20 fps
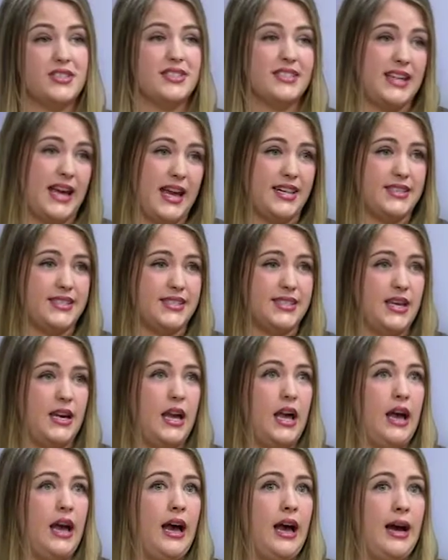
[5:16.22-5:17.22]
sites,
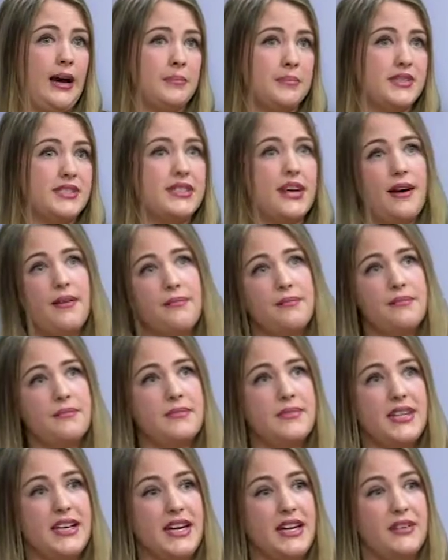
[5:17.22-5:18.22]
some
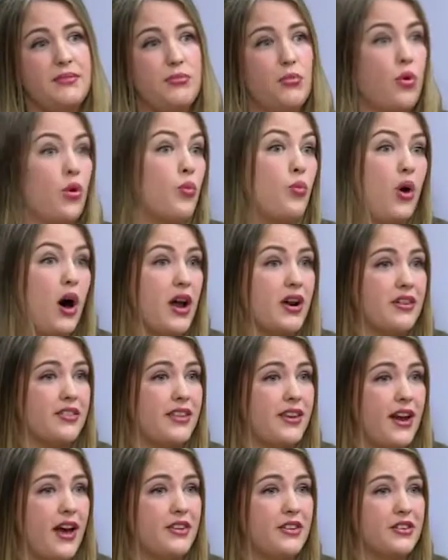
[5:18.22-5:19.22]
need more water
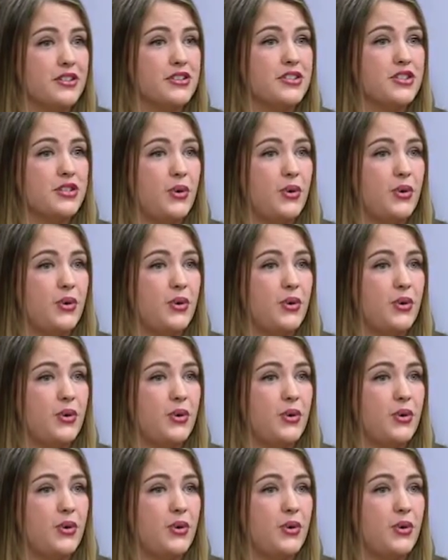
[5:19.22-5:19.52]
than others,